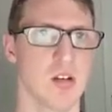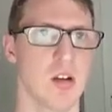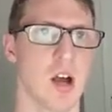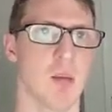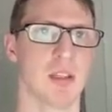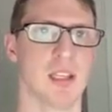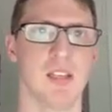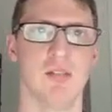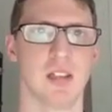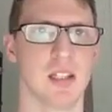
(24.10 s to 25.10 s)
I'm going to leave the
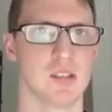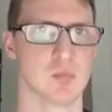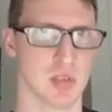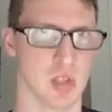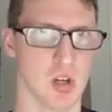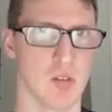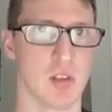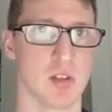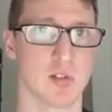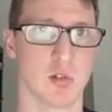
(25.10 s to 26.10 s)
links below for
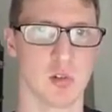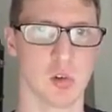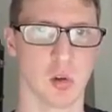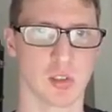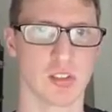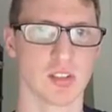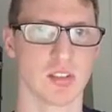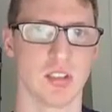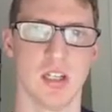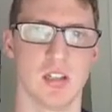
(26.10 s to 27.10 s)
those two courses.
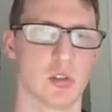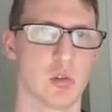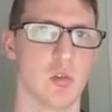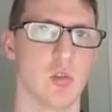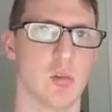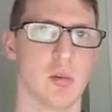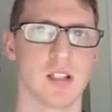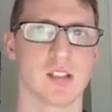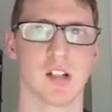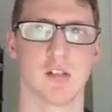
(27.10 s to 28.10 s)
Two of the ones
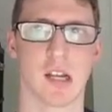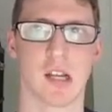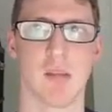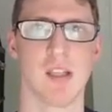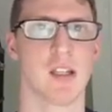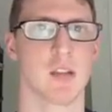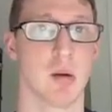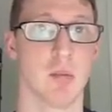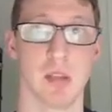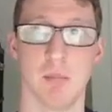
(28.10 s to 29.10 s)
that I recommend are probably
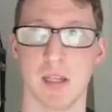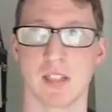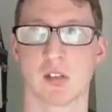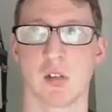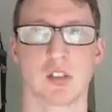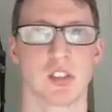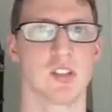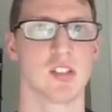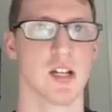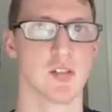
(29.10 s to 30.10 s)
the best courses
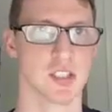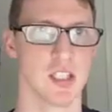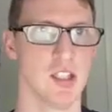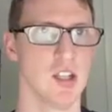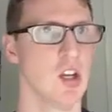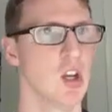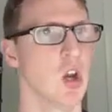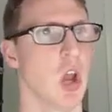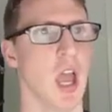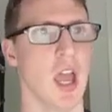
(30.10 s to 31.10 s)
that I've seen,
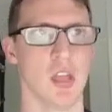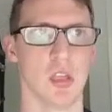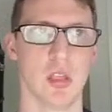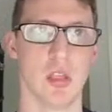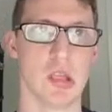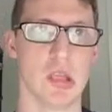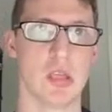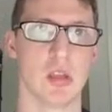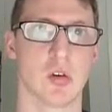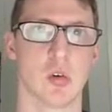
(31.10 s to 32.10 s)
and the
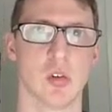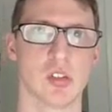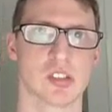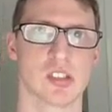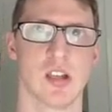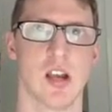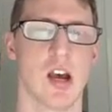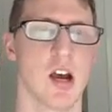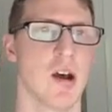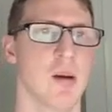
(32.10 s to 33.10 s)
course
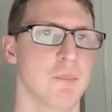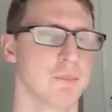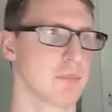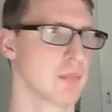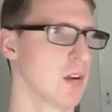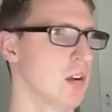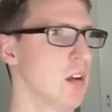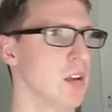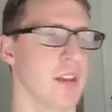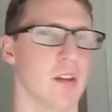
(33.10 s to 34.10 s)
that
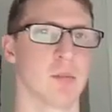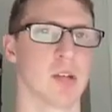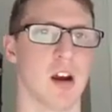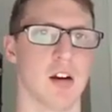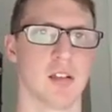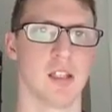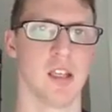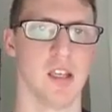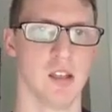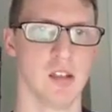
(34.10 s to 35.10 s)
I'm currently
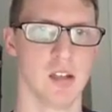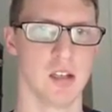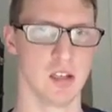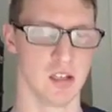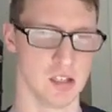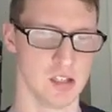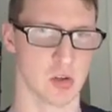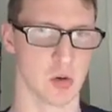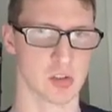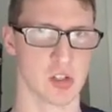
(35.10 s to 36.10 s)
in is
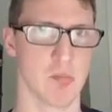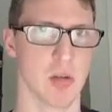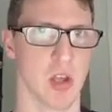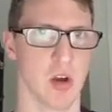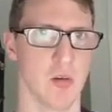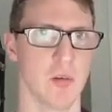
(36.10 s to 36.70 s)
also below.